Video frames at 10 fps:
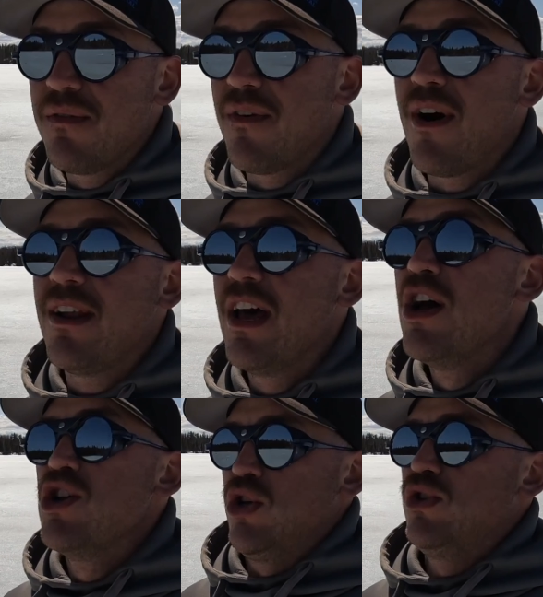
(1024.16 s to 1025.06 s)
fought
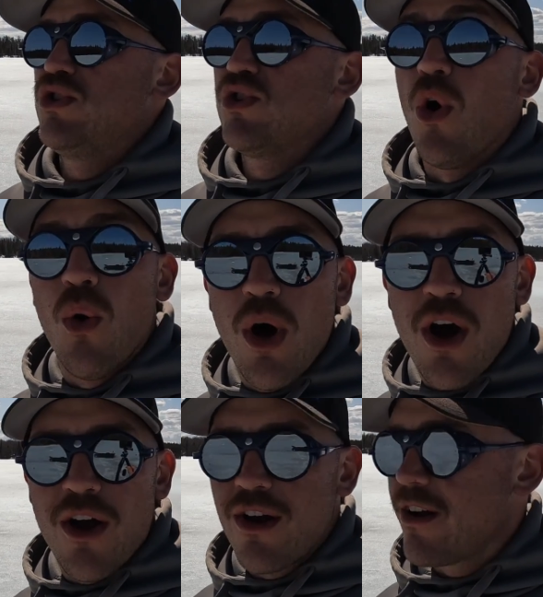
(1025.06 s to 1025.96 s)
so
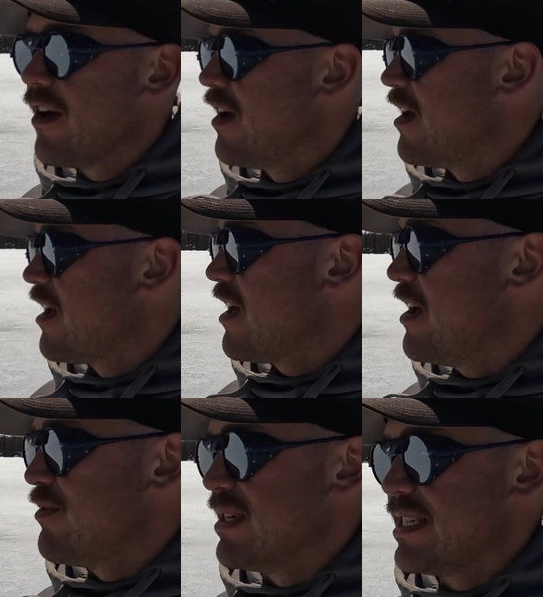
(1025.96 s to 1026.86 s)
hard,
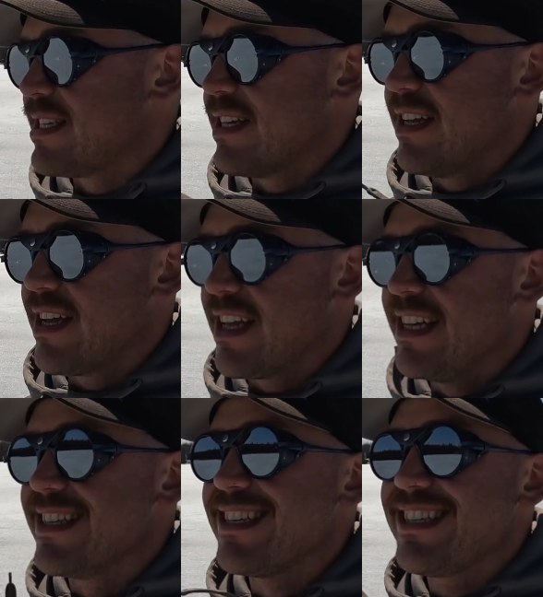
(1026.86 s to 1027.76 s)
it was
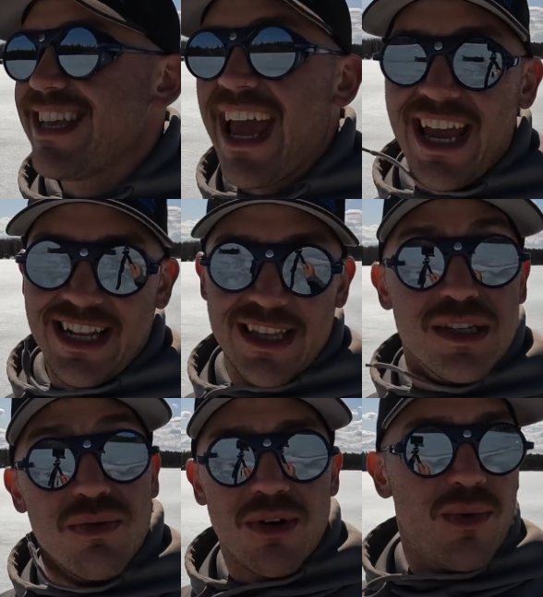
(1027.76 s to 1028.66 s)
insane.
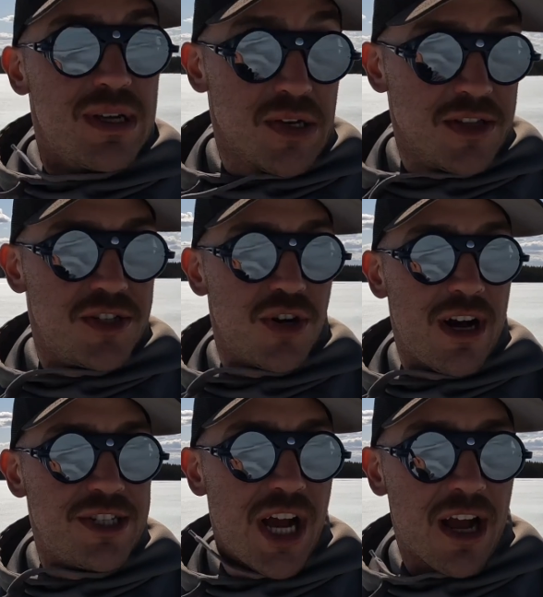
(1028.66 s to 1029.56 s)
This one was on the
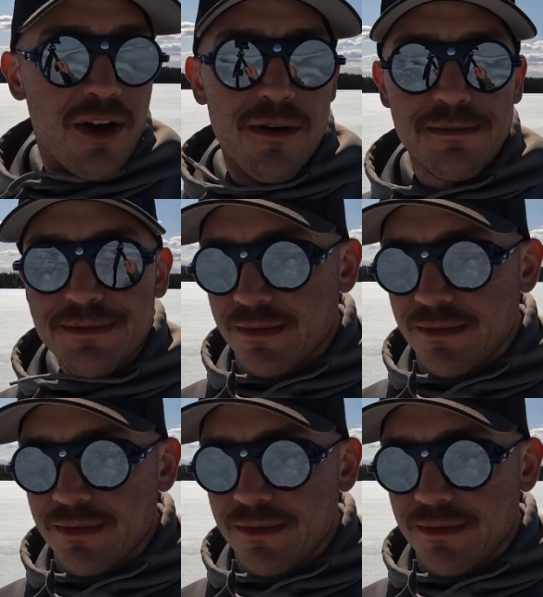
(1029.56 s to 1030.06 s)
jaw jacker.